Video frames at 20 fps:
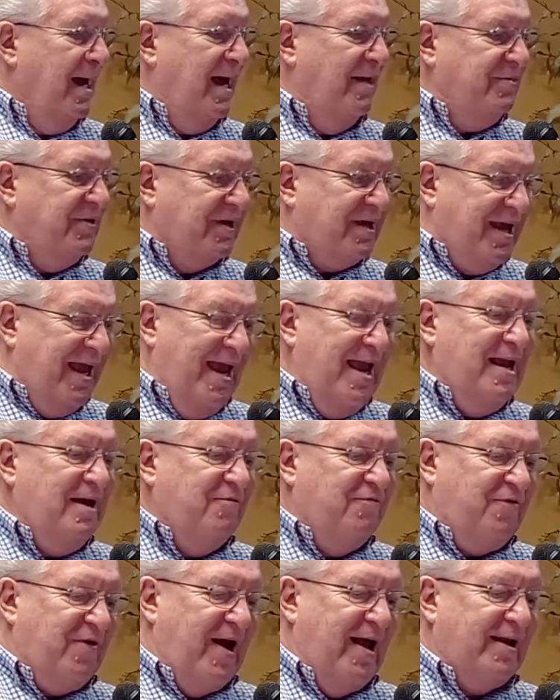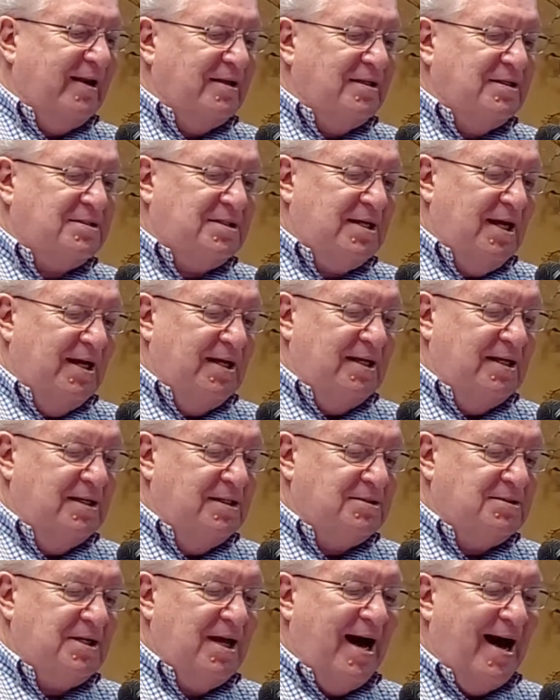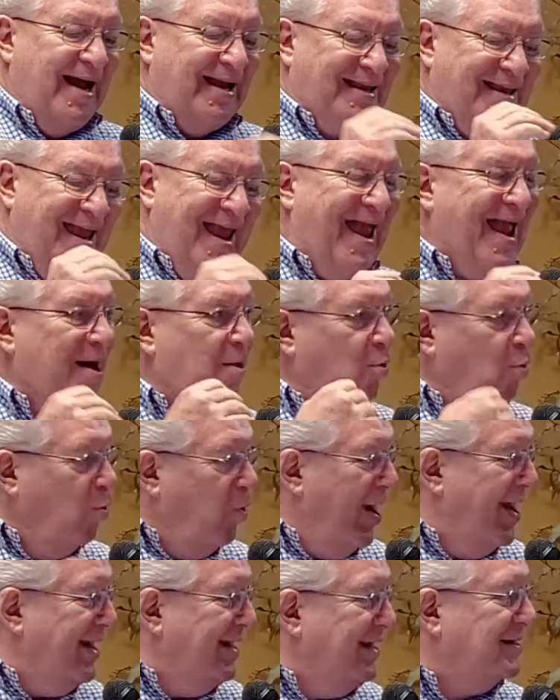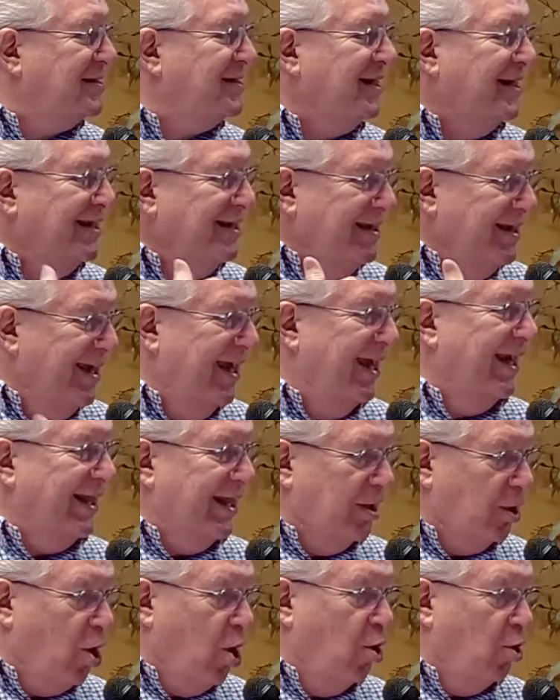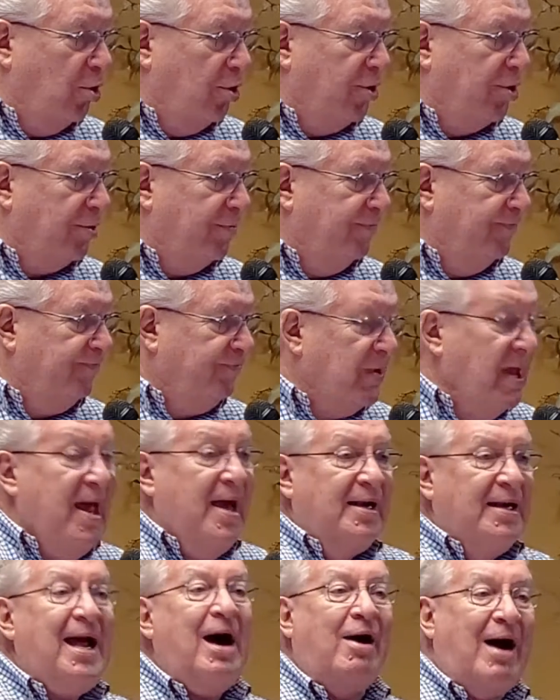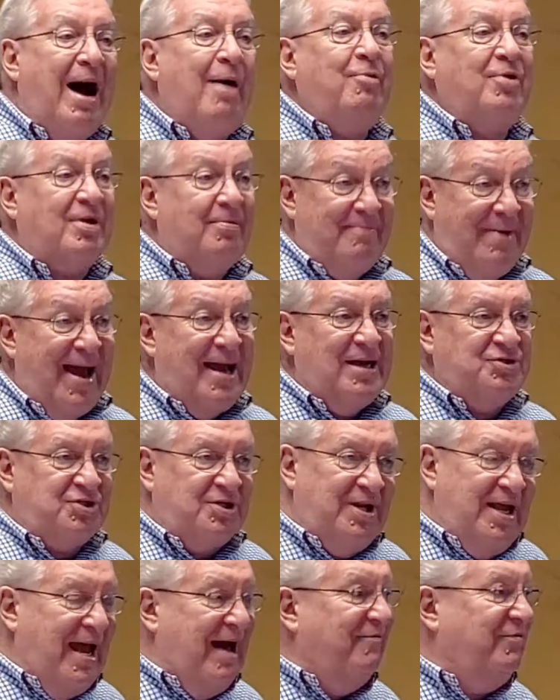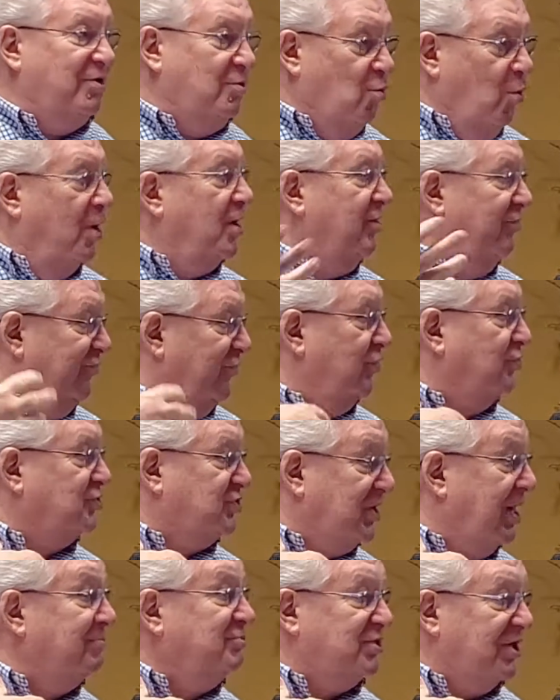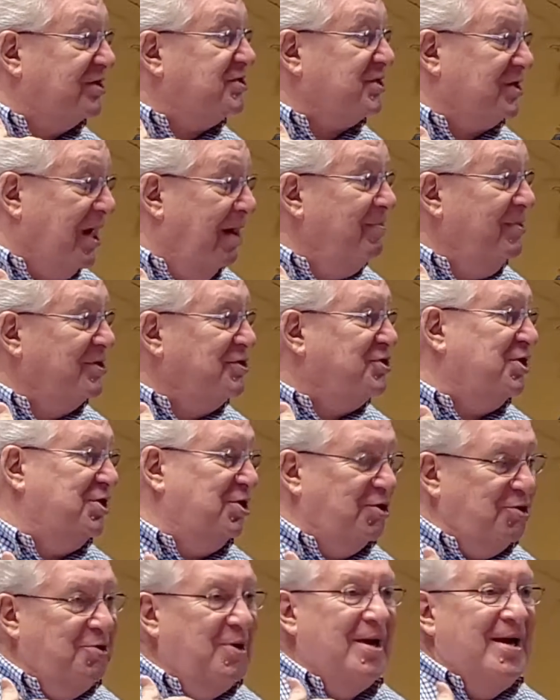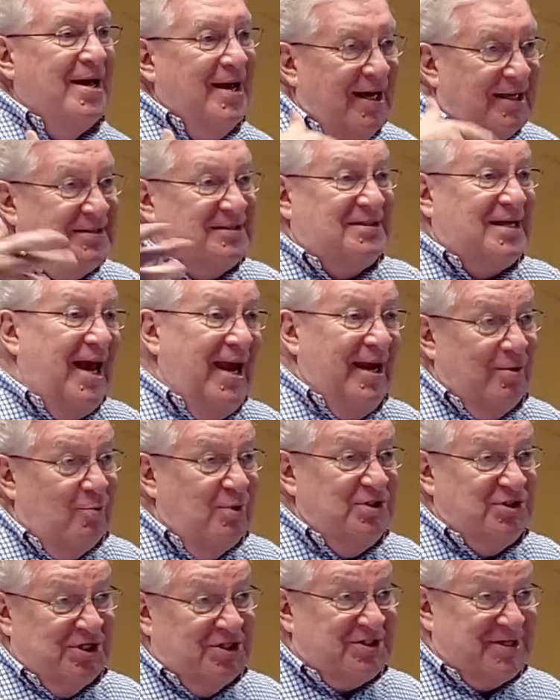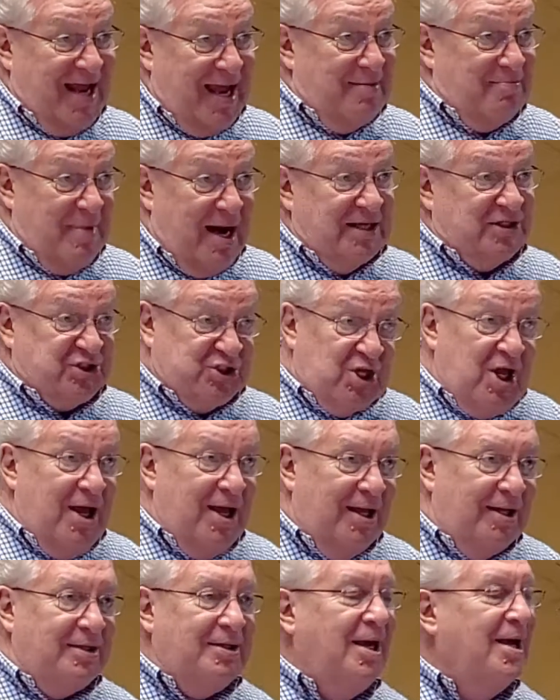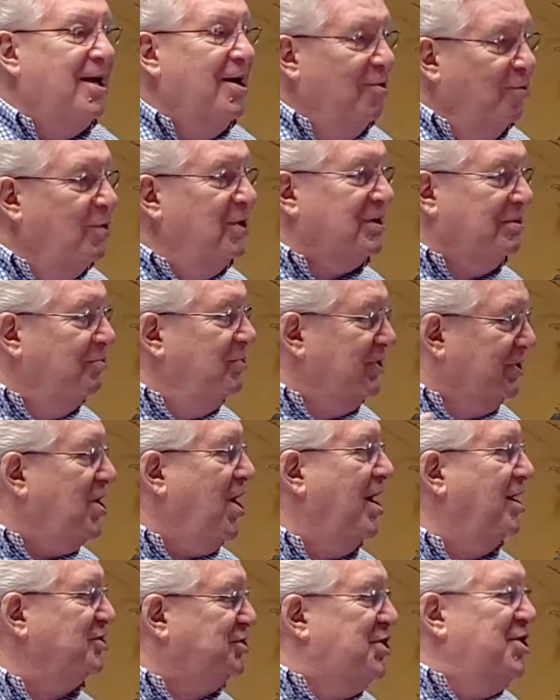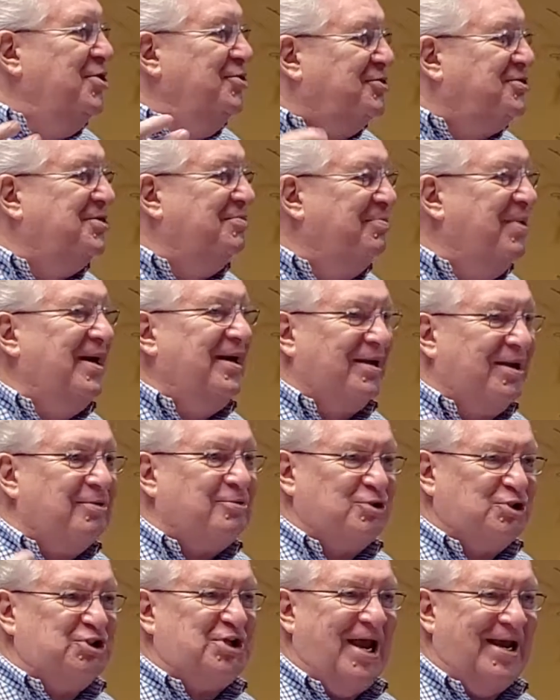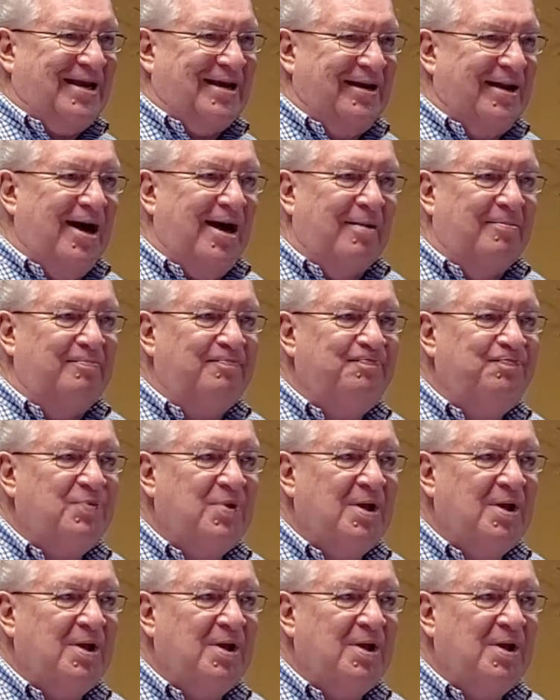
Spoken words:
And the king finally says, I can't wait any longer. Now, I would imagine having one of your subjects coming to you and saying, we just ate my son, would cause you to be a little shaken up.